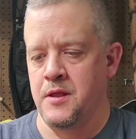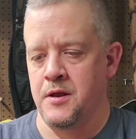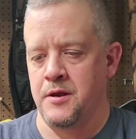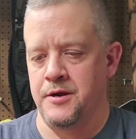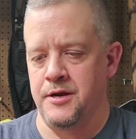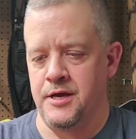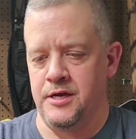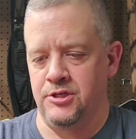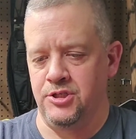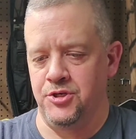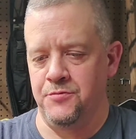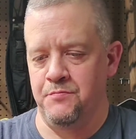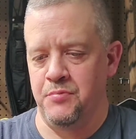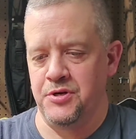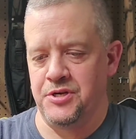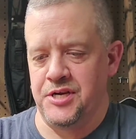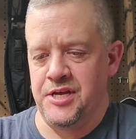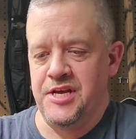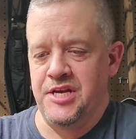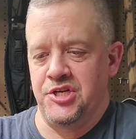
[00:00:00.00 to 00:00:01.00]
Now as you
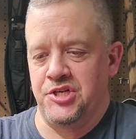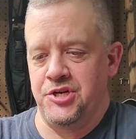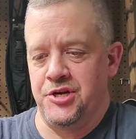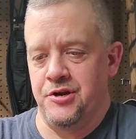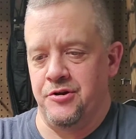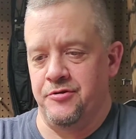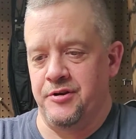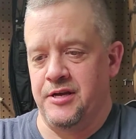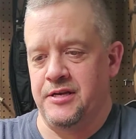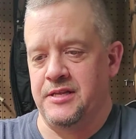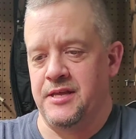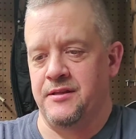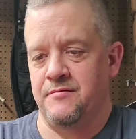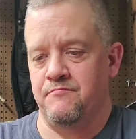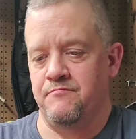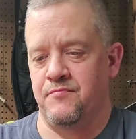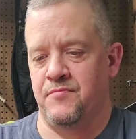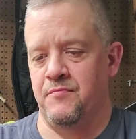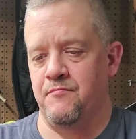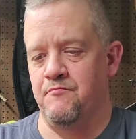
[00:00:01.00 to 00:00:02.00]
put tension on it, it
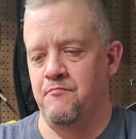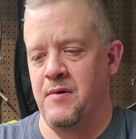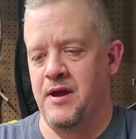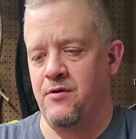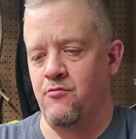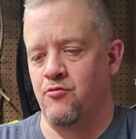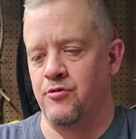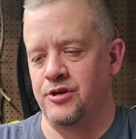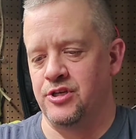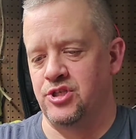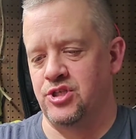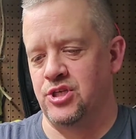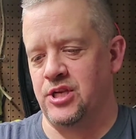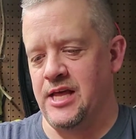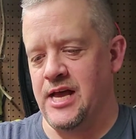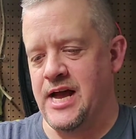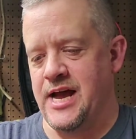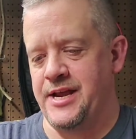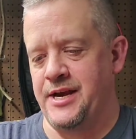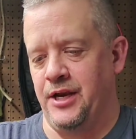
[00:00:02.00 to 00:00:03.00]
may want to
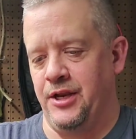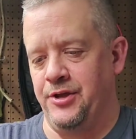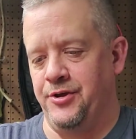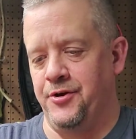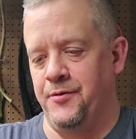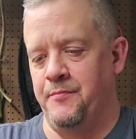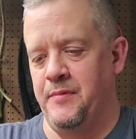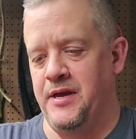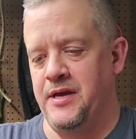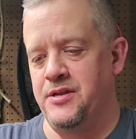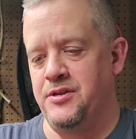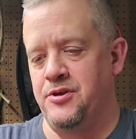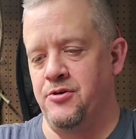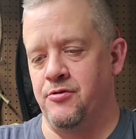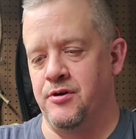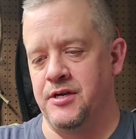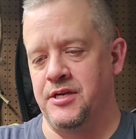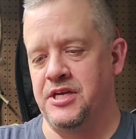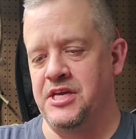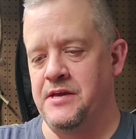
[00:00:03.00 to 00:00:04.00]
slide a little bit, and you'll
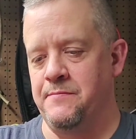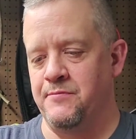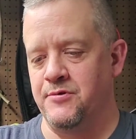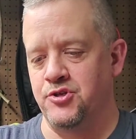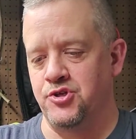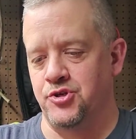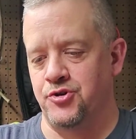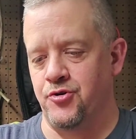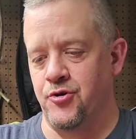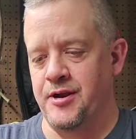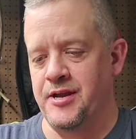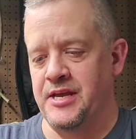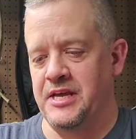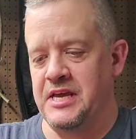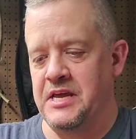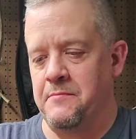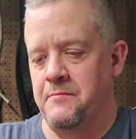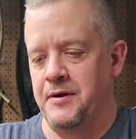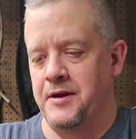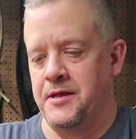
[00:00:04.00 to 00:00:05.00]
have to keep it straight and
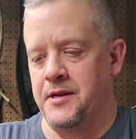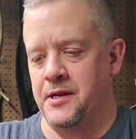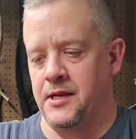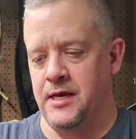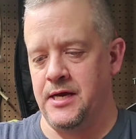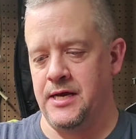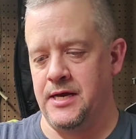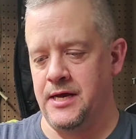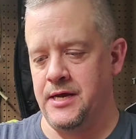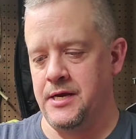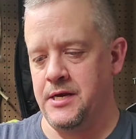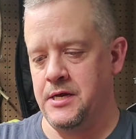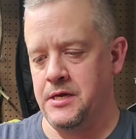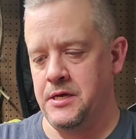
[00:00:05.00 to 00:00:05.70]
keep it in line.